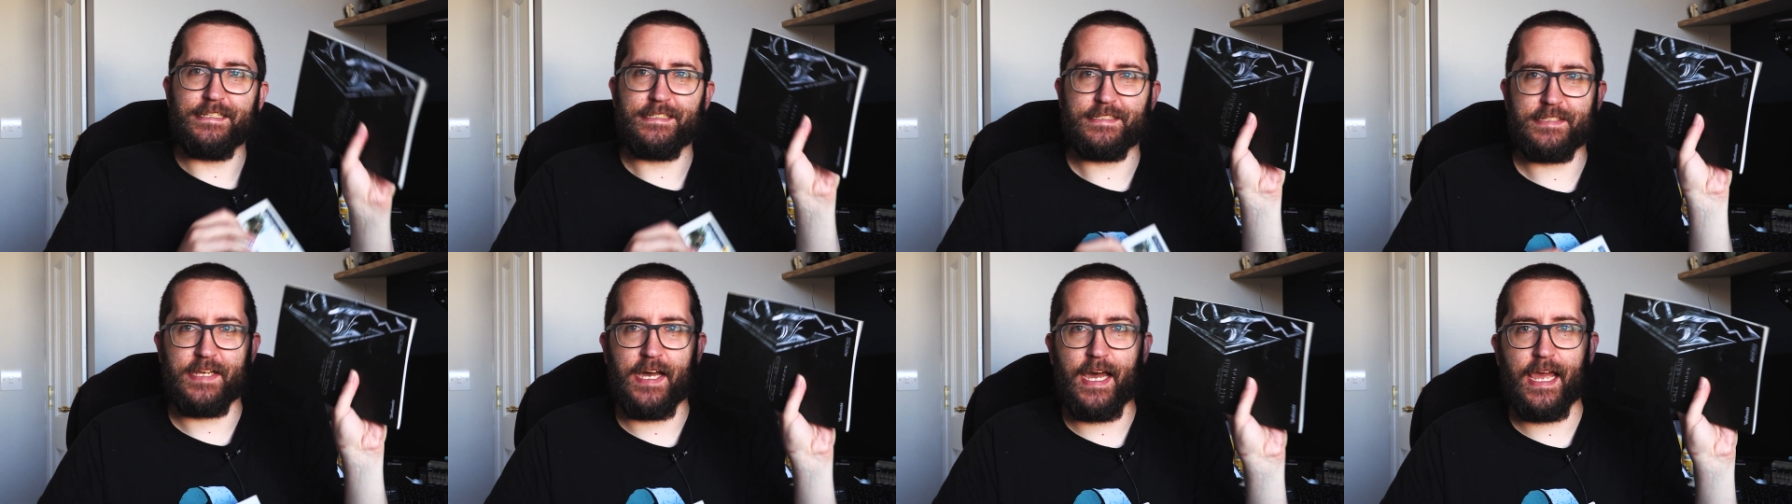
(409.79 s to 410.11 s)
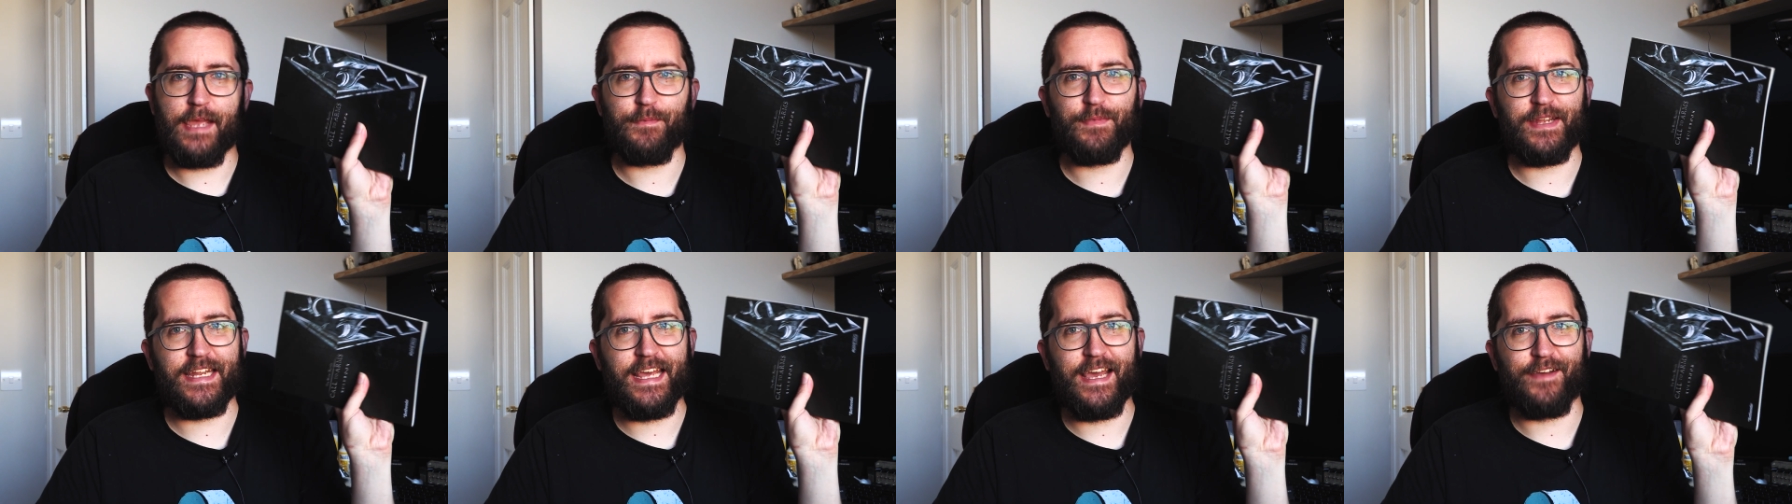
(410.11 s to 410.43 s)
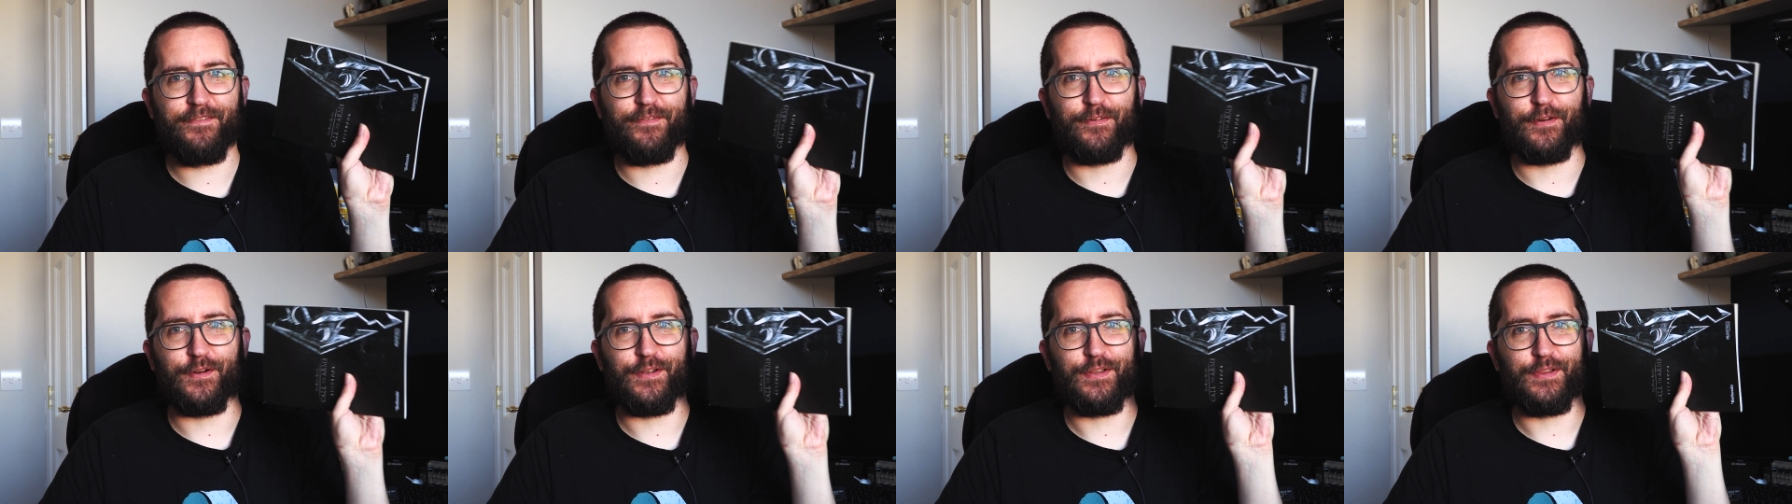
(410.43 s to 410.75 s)
time and
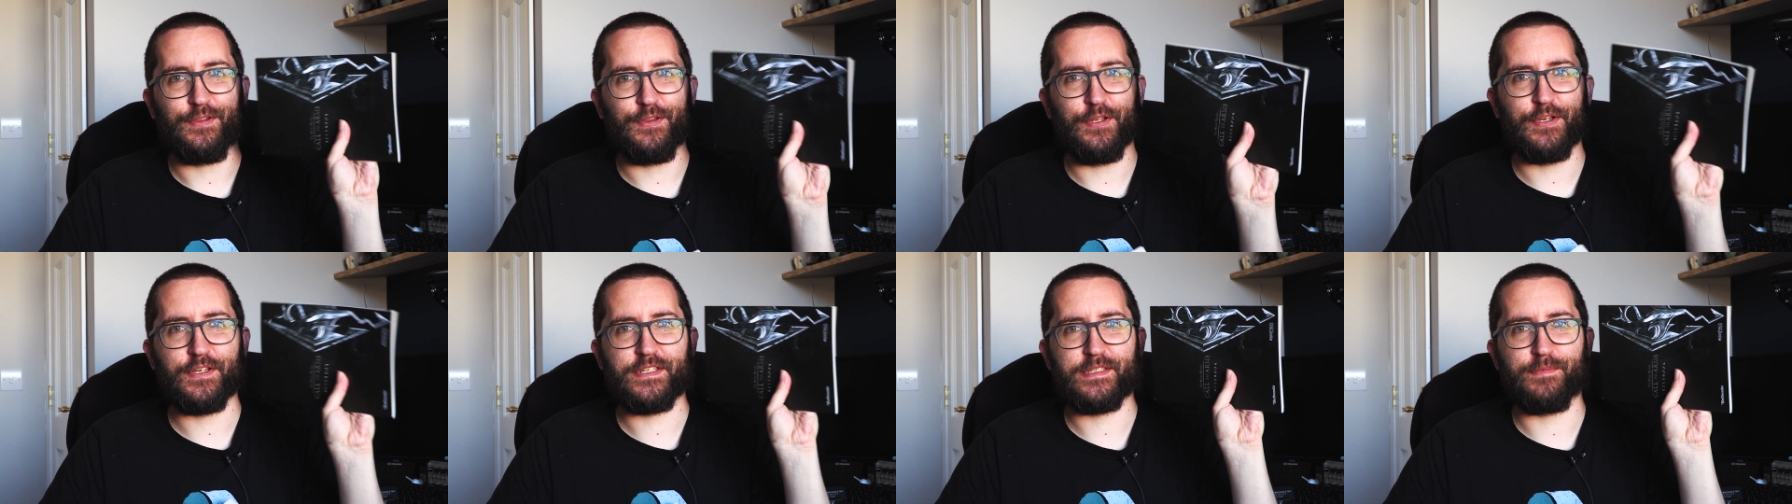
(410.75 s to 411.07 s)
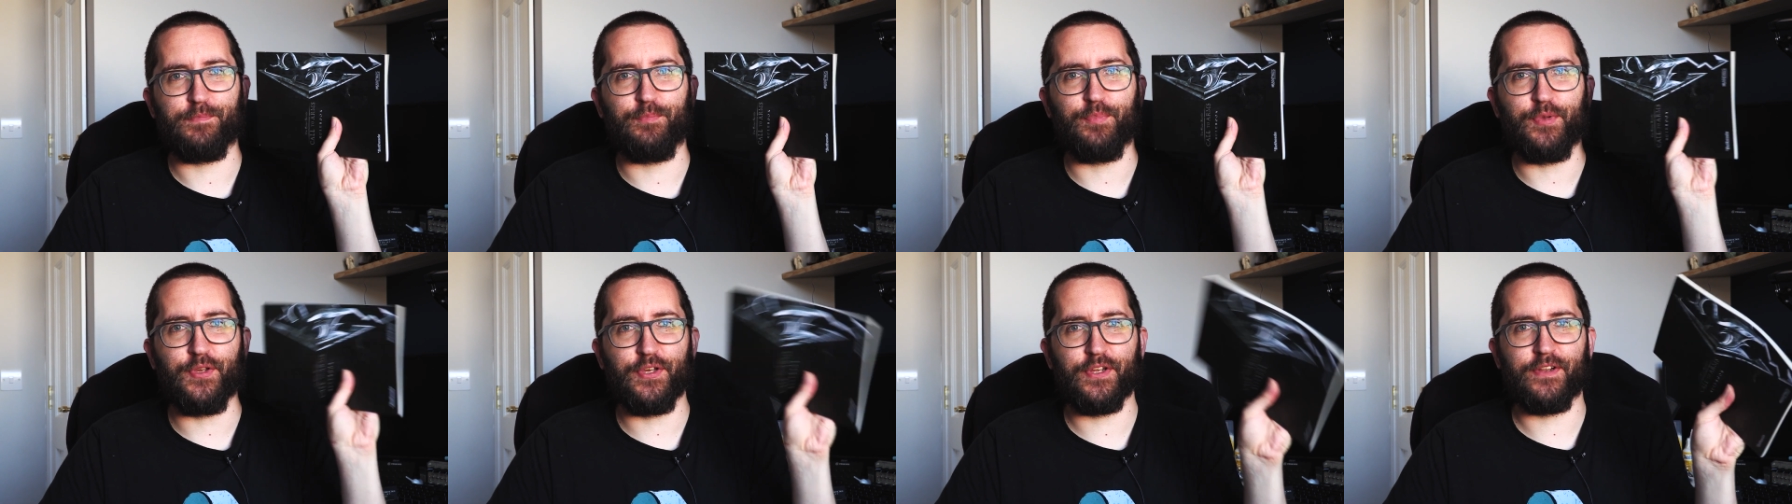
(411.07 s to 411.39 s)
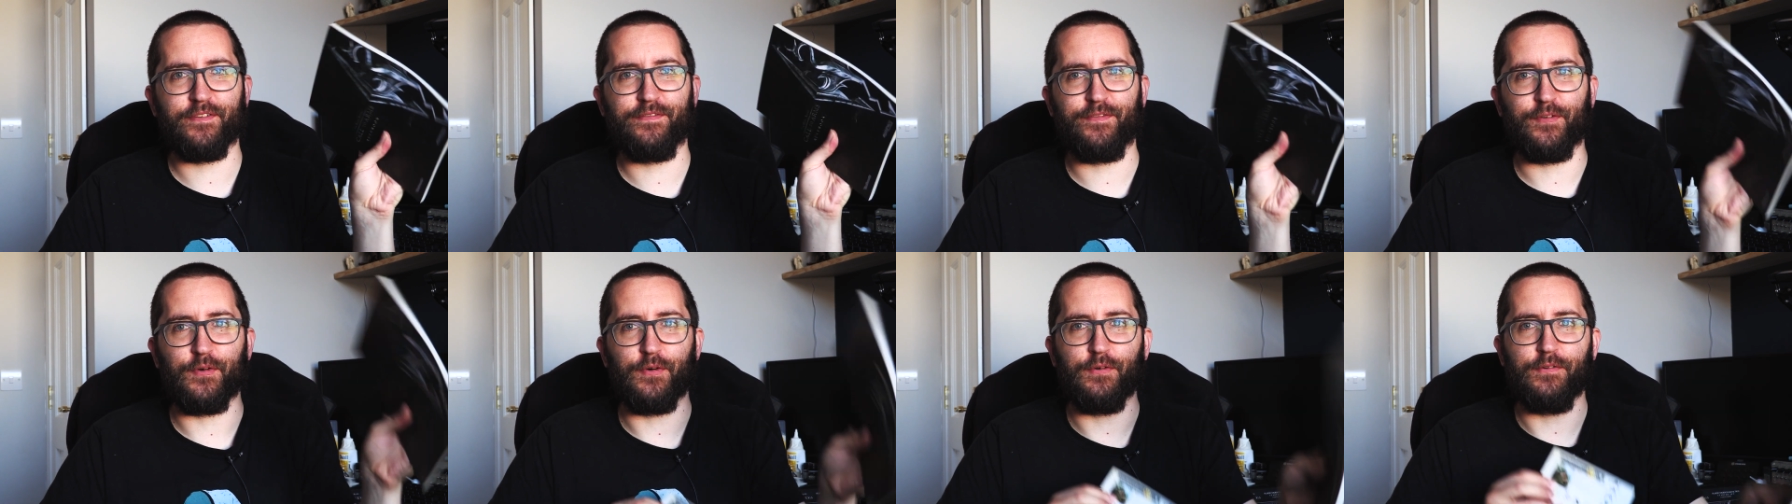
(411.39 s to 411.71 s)
effort, looks
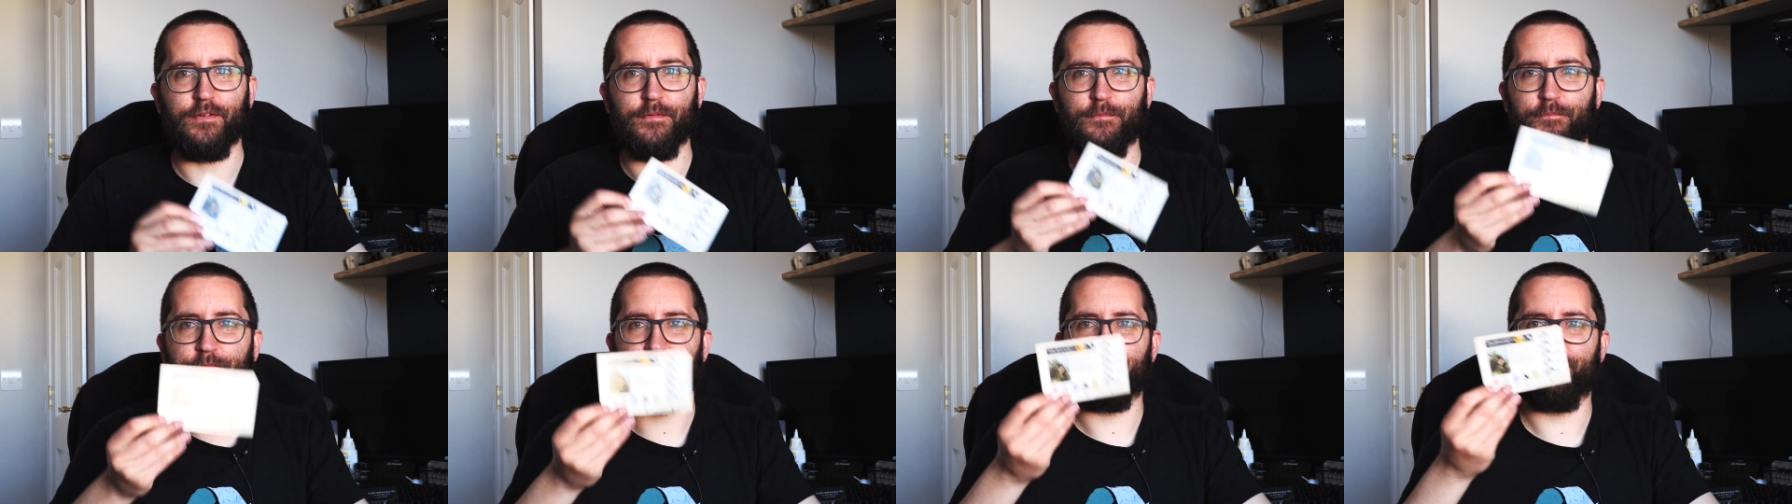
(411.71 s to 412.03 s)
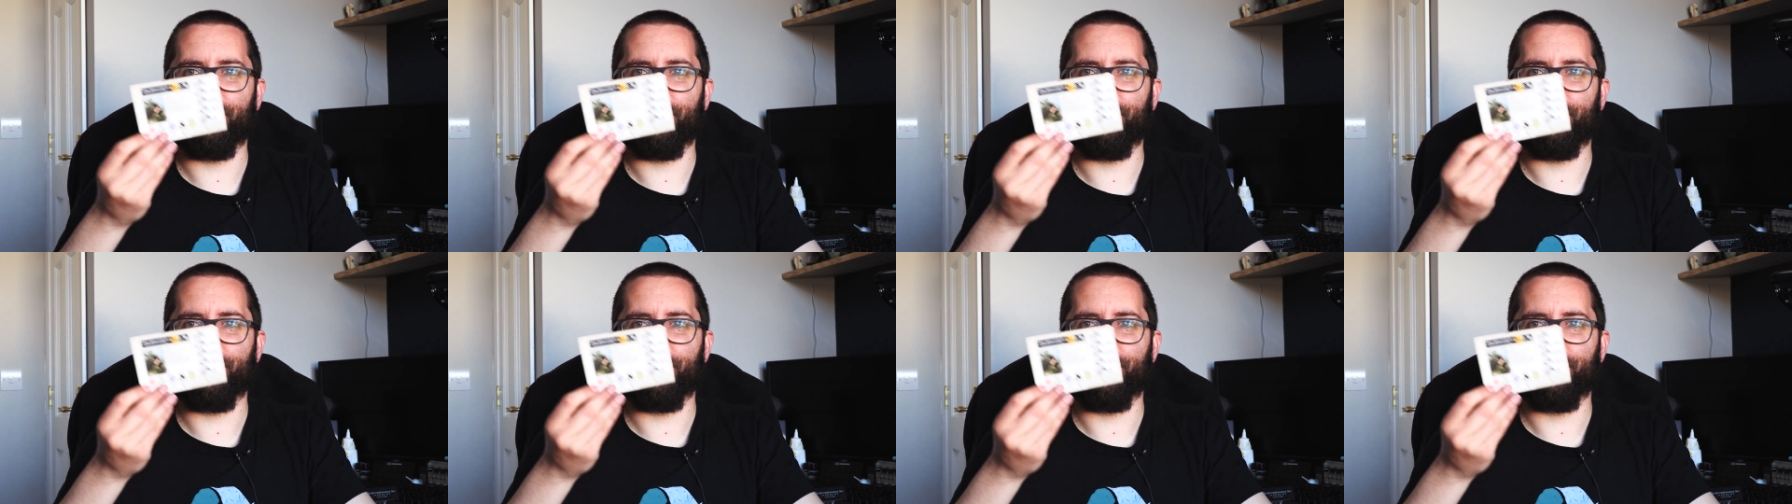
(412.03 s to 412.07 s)
beautiful.